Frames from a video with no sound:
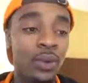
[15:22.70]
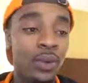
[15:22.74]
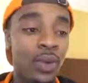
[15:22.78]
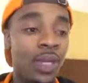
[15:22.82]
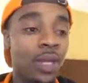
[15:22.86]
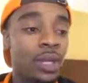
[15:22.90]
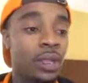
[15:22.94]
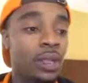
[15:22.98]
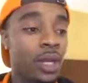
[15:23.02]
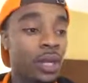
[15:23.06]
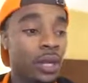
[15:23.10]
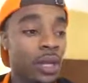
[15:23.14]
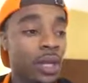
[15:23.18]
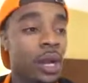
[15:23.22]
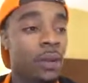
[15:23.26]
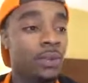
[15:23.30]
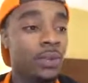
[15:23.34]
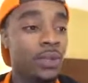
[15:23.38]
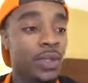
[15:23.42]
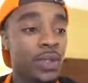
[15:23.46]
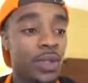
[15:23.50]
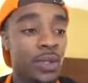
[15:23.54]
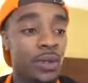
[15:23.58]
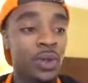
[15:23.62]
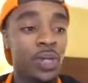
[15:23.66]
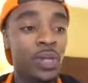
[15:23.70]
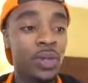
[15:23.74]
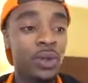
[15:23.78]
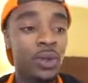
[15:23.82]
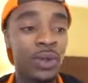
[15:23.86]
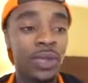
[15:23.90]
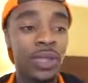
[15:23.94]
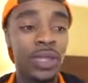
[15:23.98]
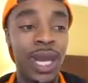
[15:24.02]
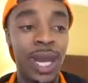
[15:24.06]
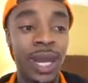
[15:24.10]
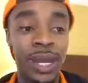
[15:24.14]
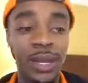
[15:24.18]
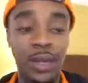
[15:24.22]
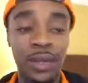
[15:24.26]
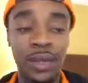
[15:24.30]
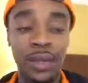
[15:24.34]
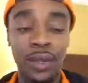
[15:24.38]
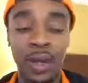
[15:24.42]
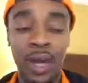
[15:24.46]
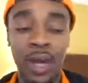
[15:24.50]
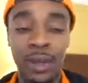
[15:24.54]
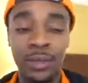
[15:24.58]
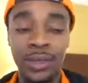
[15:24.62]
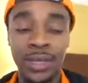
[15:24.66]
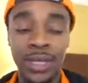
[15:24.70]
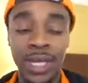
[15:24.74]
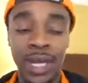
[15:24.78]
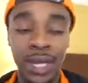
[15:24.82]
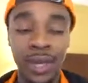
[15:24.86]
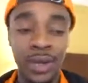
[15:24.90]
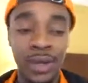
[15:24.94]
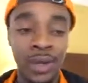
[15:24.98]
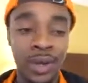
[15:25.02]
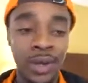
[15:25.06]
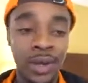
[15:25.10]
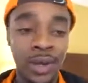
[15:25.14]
you really look up to and you take, you know what I'm saying,